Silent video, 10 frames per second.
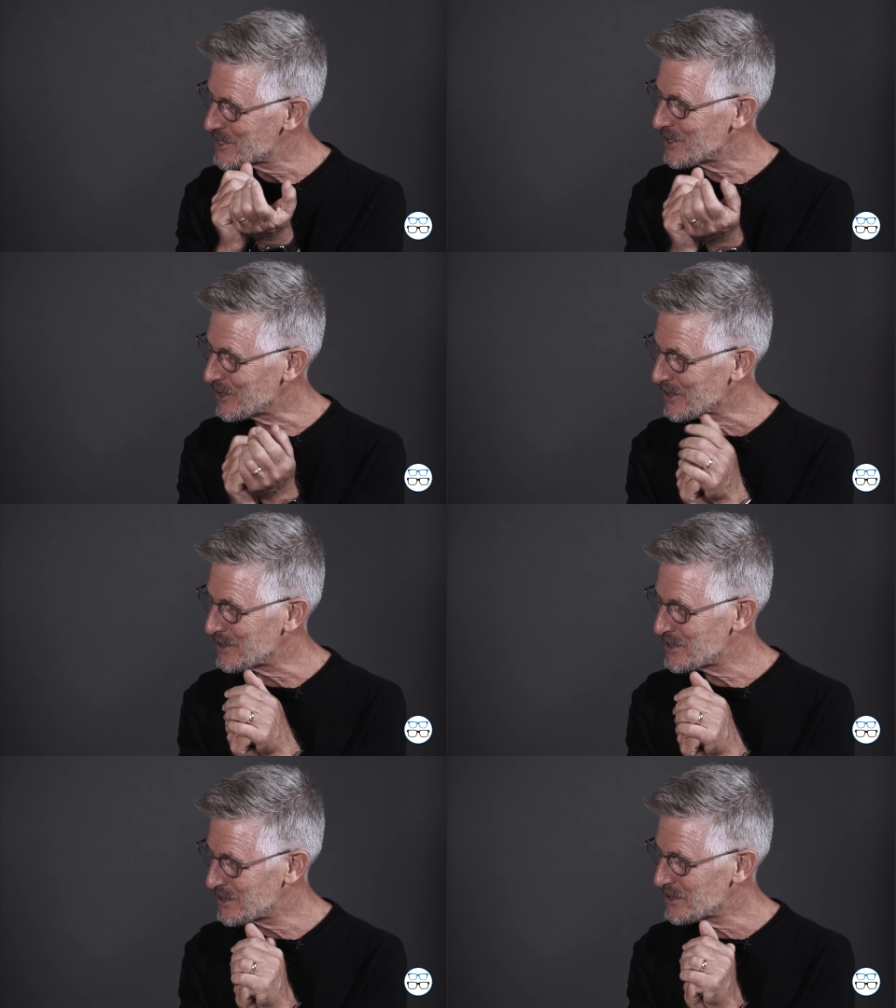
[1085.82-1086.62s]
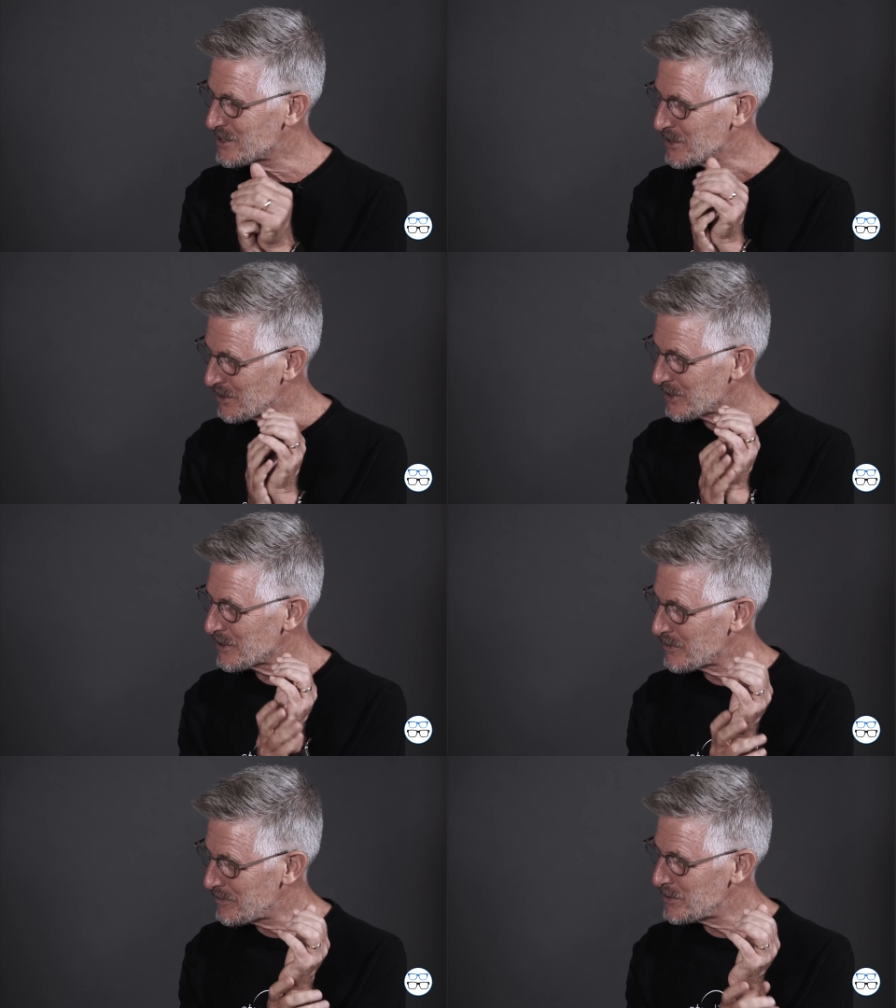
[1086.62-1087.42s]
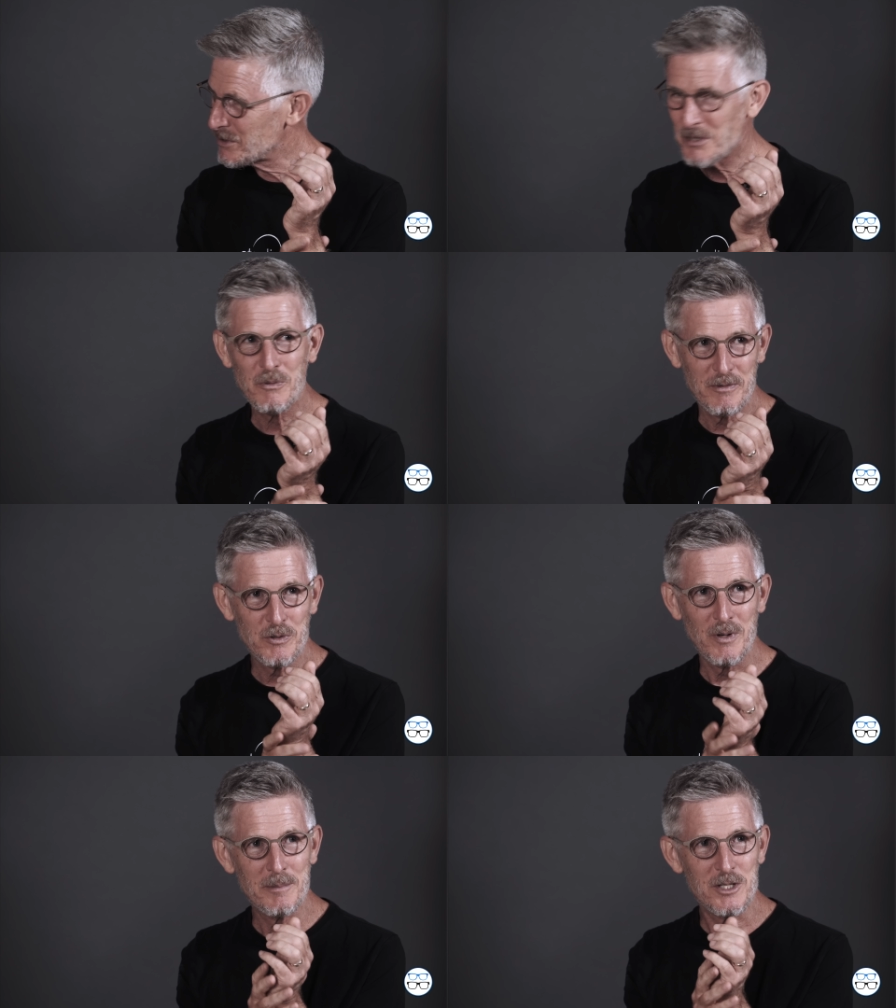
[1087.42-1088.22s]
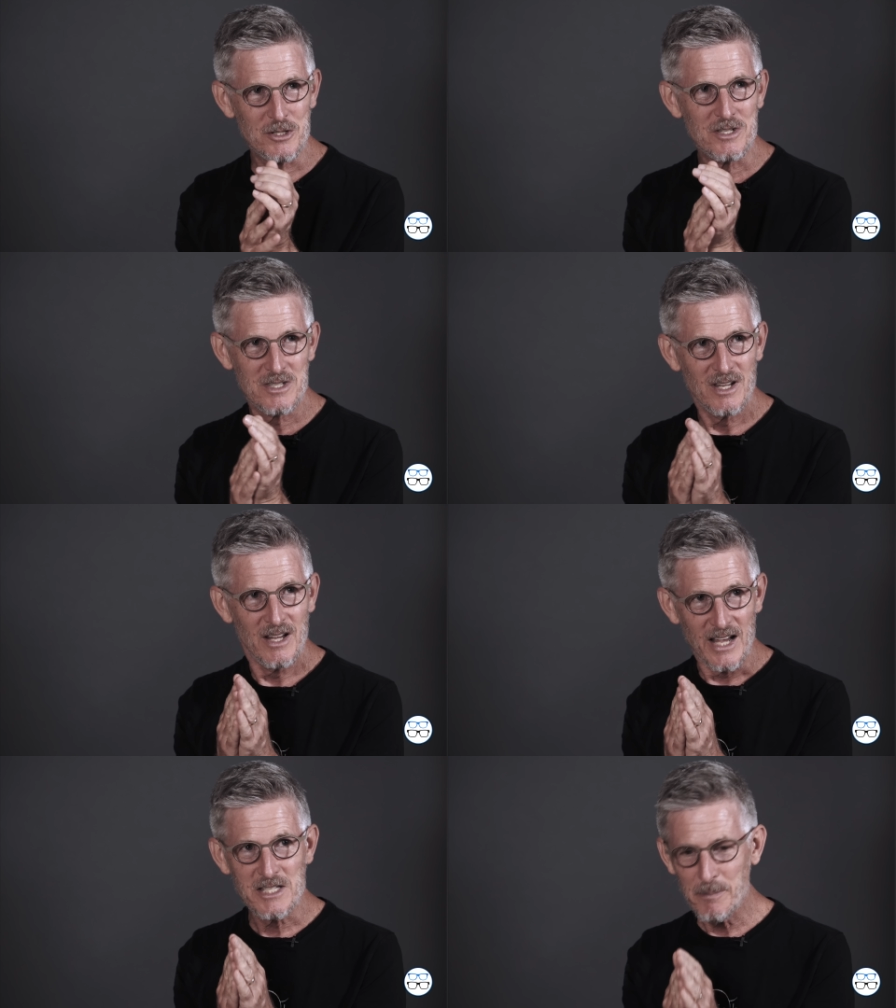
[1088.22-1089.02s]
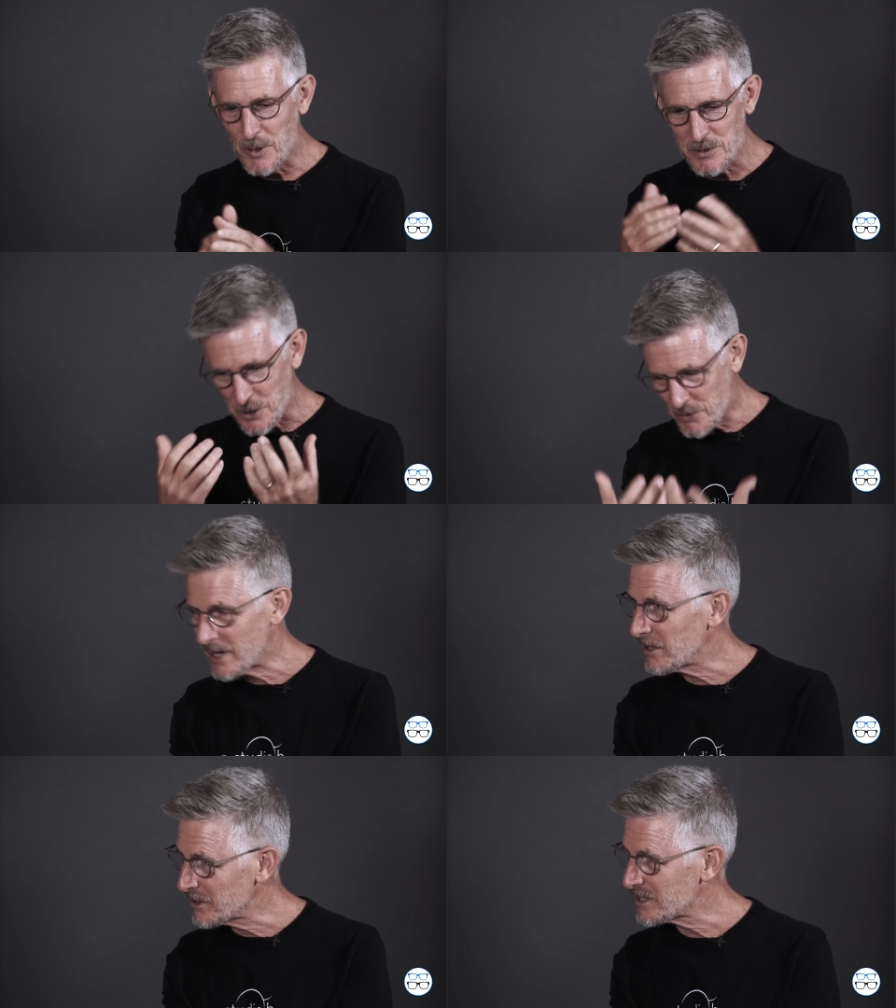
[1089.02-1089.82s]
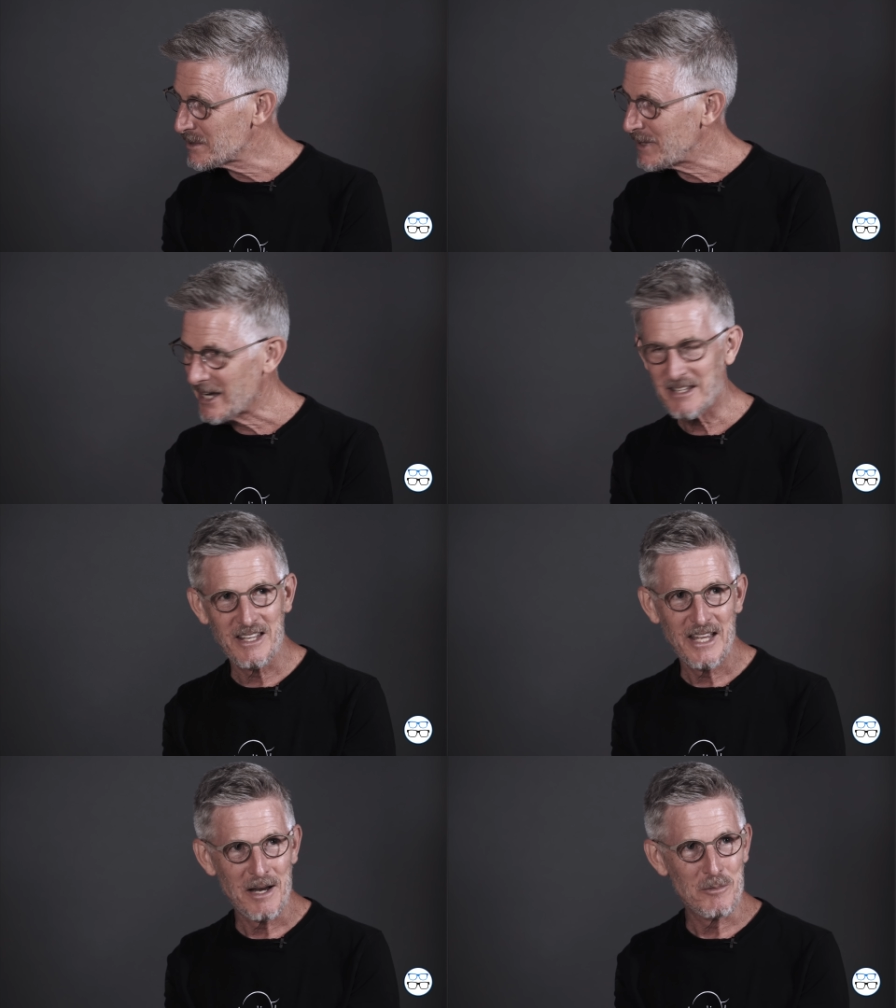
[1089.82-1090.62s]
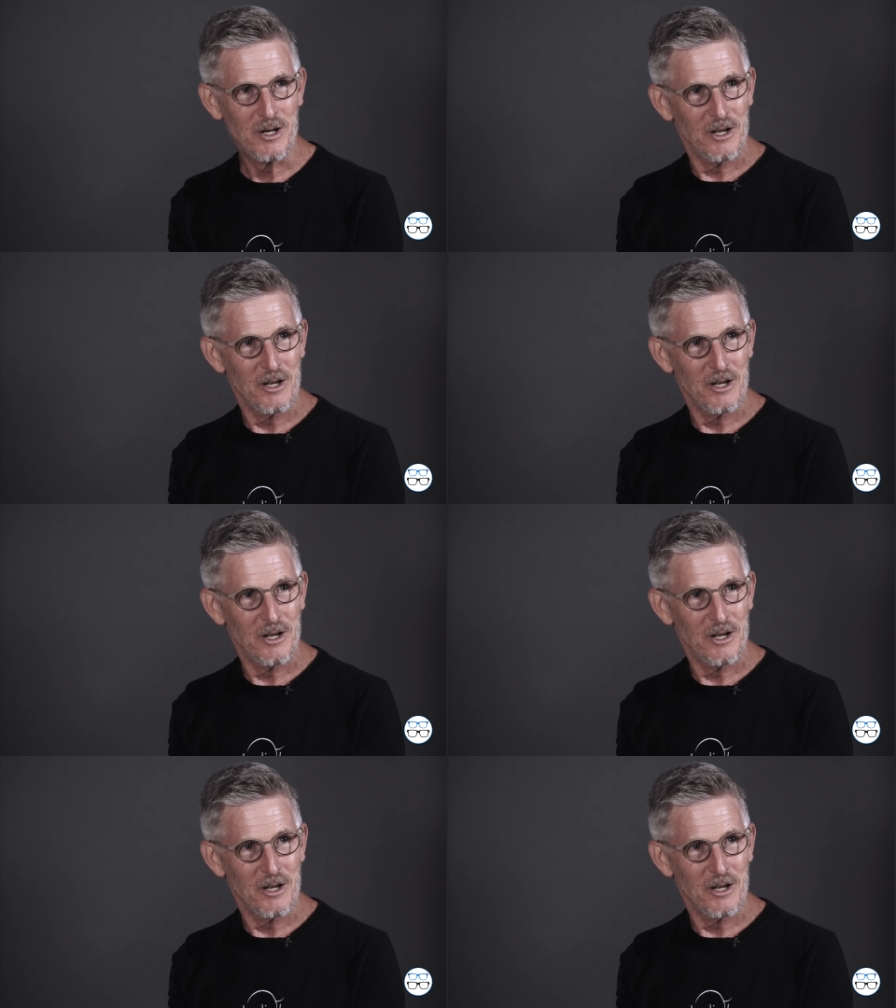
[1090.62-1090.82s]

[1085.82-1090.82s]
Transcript: to look at to look at review to review images, as opposed to trying to look at the back of the camera.